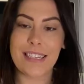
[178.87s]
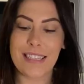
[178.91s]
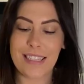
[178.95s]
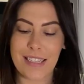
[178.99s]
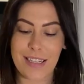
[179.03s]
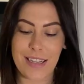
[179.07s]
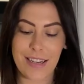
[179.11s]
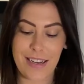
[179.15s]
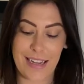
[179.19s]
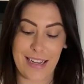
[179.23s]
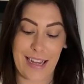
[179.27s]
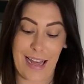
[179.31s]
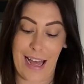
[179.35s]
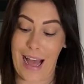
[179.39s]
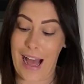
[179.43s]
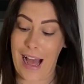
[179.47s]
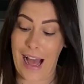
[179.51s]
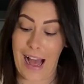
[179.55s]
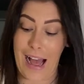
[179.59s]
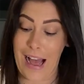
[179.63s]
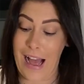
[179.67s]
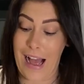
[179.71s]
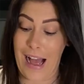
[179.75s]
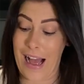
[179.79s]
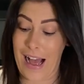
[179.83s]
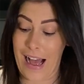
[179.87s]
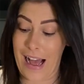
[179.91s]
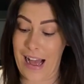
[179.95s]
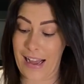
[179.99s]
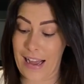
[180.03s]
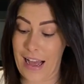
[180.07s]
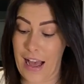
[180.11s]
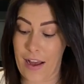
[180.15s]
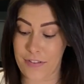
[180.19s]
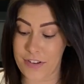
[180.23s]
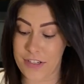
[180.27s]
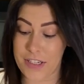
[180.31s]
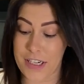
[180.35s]
look. I
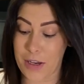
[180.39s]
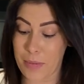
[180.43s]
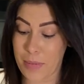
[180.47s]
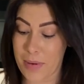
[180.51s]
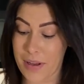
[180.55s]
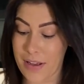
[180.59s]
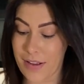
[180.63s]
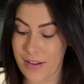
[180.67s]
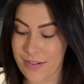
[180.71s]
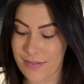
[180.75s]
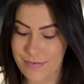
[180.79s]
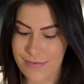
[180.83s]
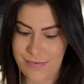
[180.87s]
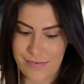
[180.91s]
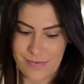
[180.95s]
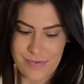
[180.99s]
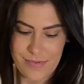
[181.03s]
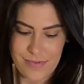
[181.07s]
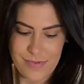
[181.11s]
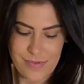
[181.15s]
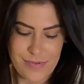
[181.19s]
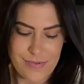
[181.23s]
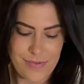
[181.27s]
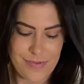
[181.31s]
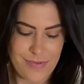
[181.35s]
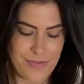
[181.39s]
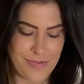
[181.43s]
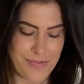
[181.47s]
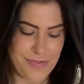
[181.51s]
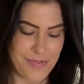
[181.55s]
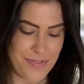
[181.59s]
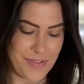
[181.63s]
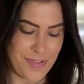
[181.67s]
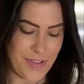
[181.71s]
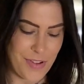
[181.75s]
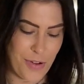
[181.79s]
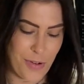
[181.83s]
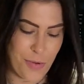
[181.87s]
have to take a bite.
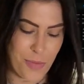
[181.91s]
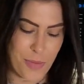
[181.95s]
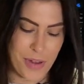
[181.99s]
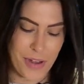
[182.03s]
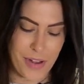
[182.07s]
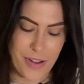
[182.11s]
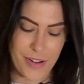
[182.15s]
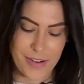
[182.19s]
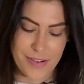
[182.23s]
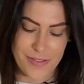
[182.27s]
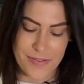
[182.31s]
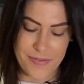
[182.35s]
Oh my God.